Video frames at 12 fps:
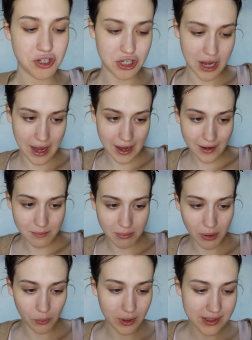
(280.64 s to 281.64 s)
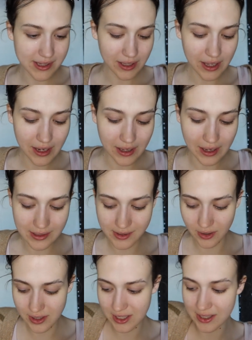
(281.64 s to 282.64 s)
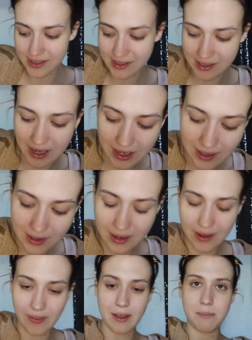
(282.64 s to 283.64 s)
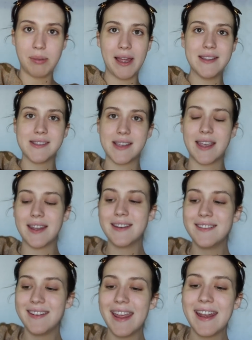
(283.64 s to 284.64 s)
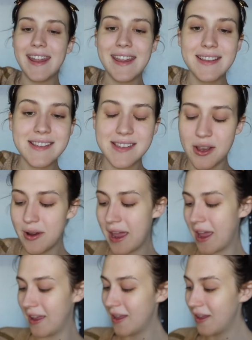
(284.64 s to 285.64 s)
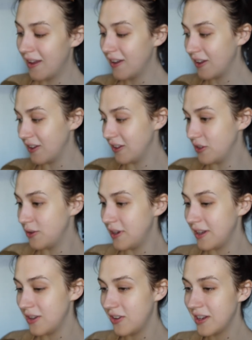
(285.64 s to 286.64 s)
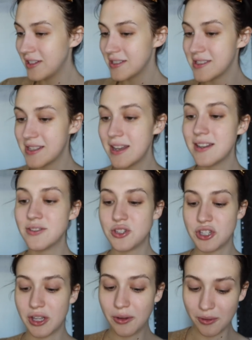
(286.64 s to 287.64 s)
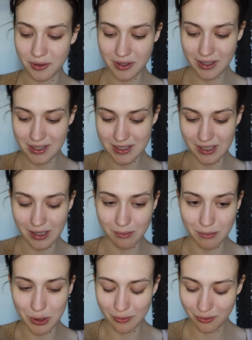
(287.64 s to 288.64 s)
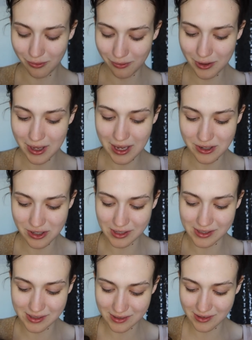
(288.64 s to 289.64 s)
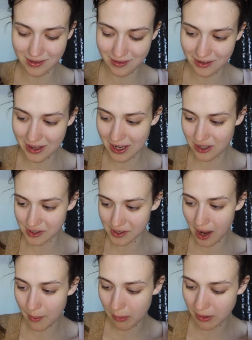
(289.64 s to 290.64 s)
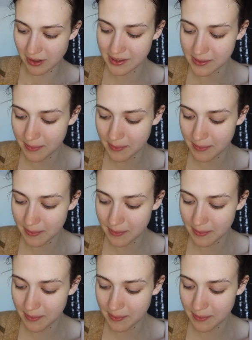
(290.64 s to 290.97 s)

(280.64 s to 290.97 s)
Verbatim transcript: shade, but once it like gets onto the skin and like blends in, it is okay. You you need to sit and chill, or you need to like move. You can't just you can't just come up in the